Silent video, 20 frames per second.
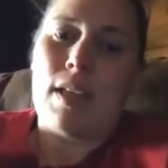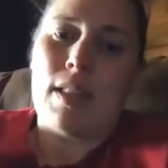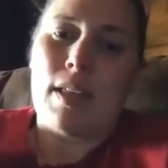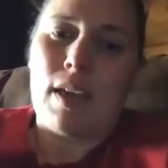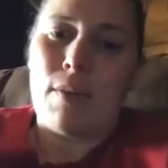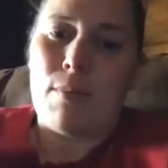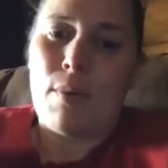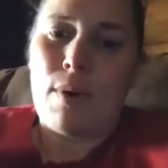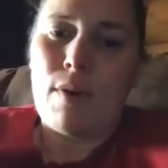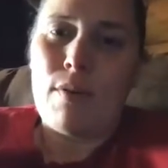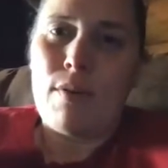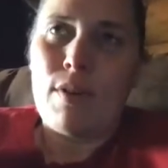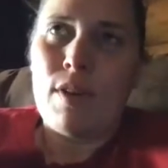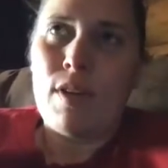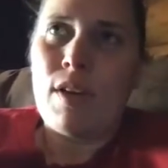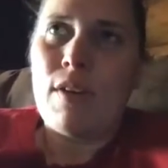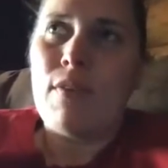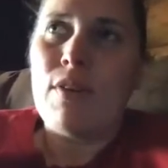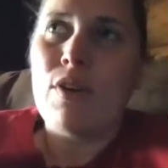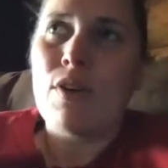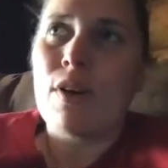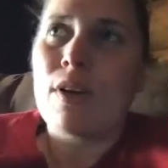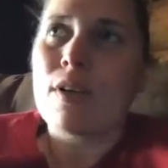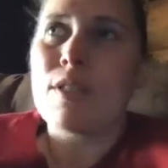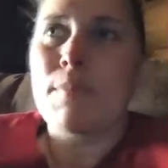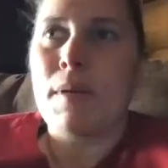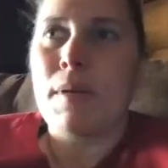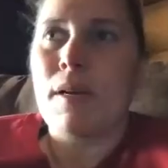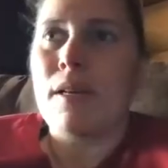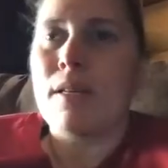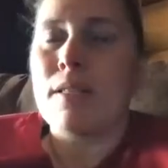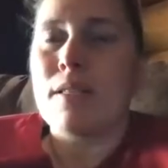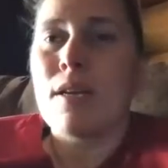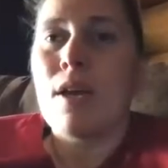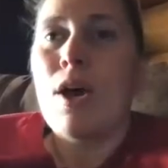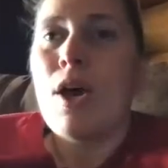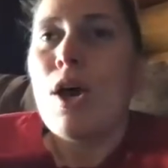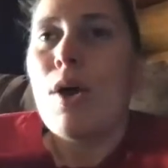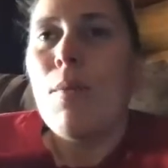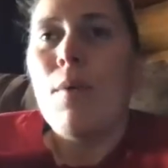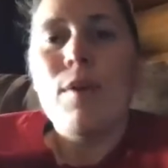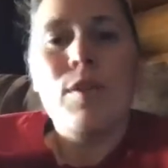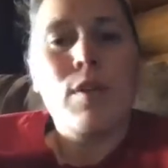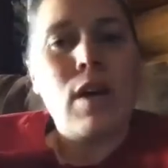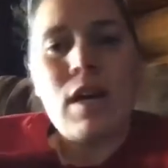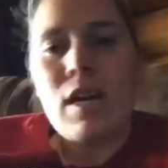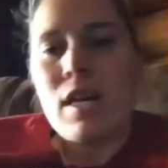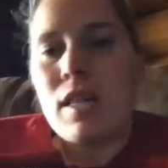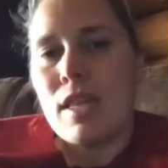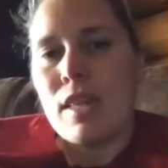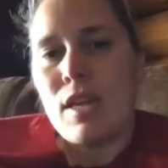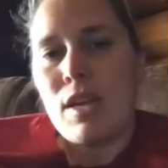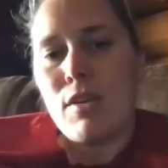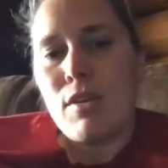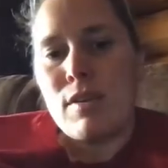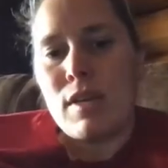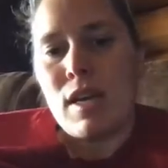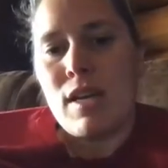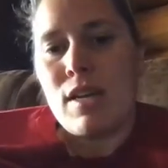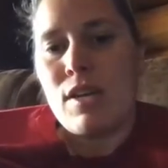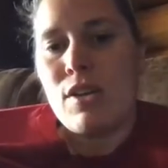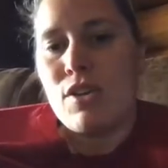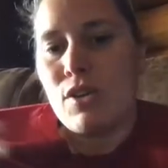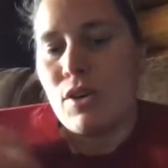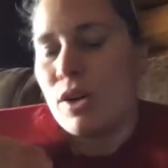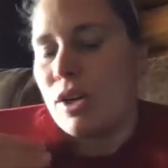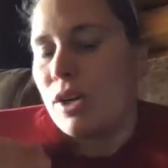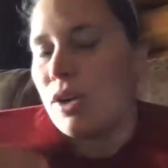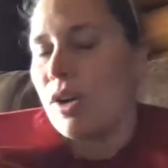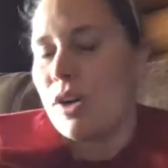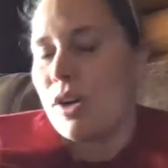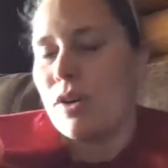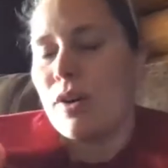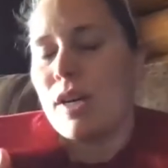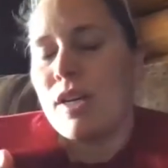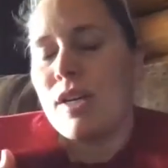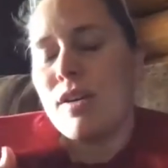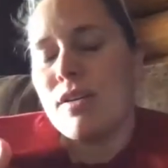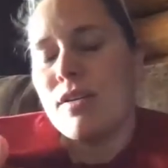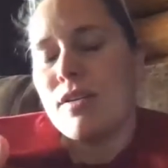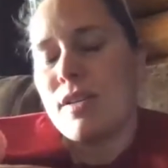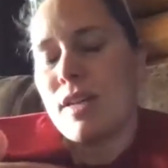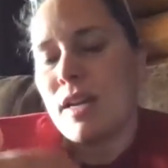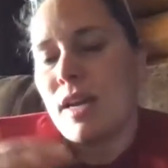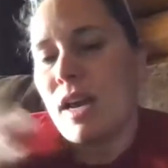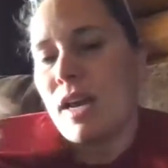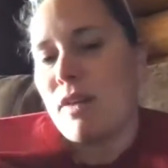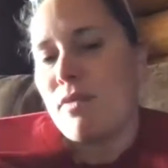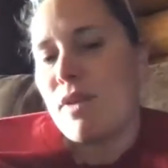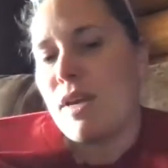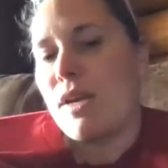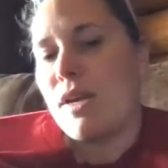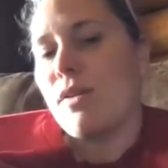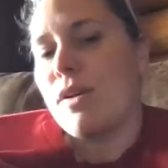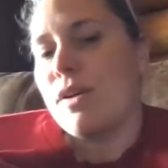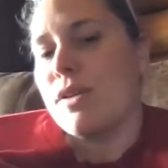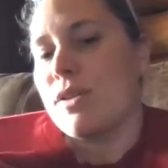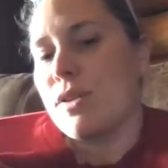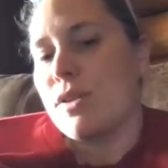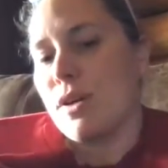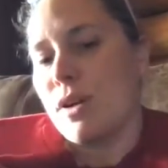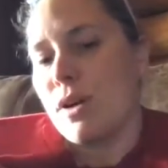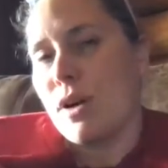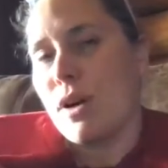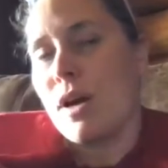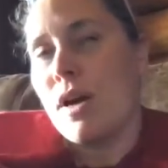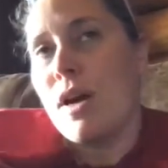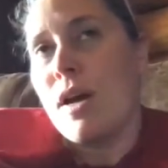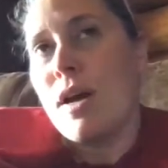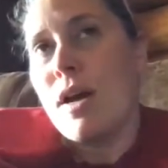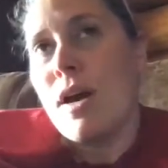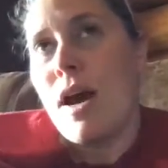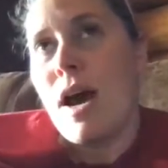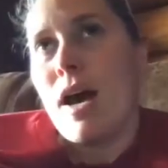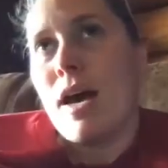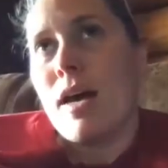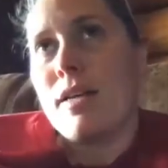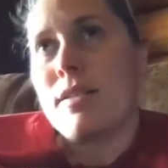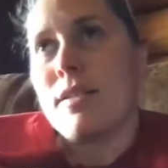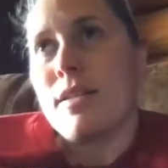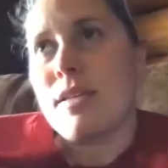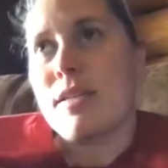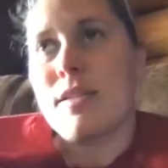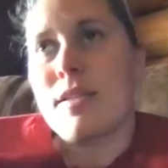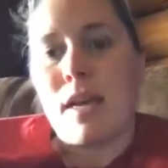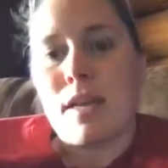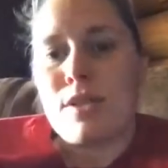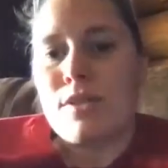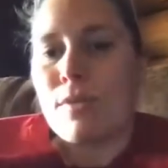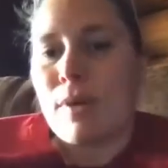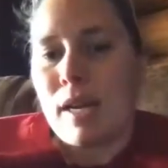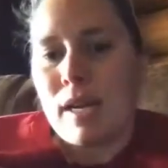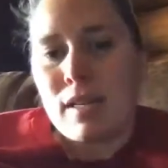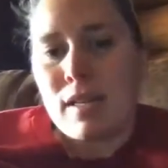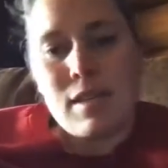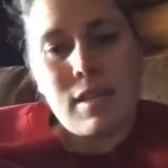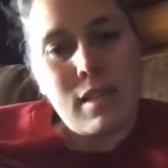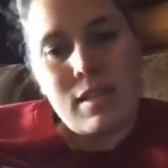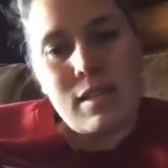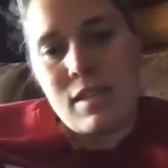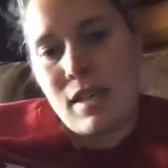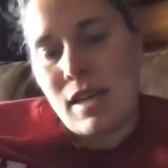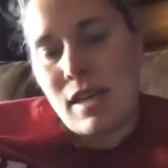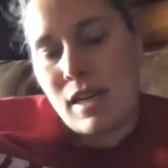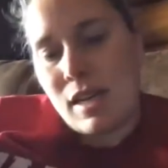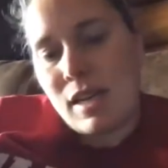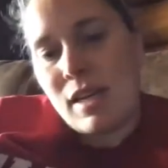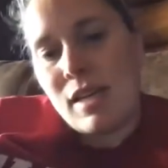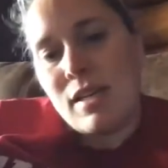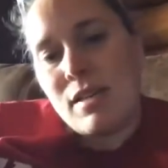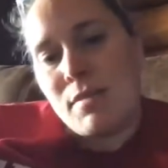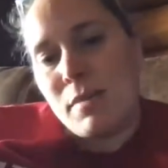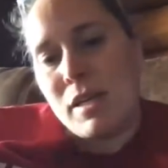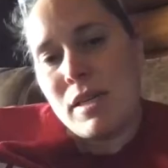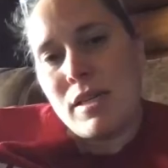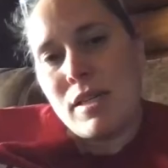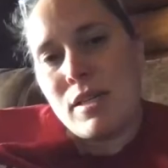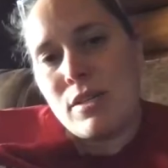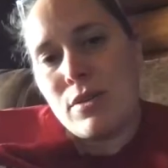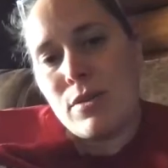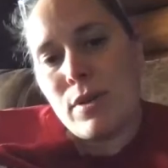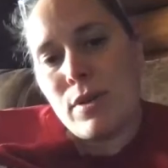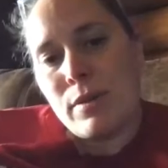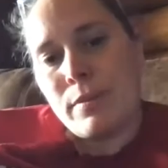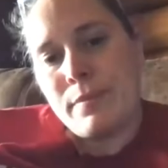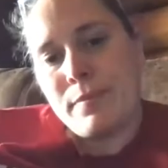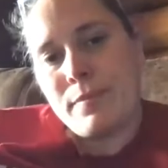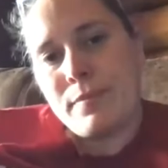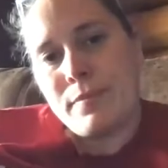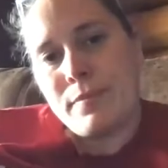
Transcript: Like what given your experience, was there anything that you did during your undergrad years that kind of increased your success rate into getting into PT school?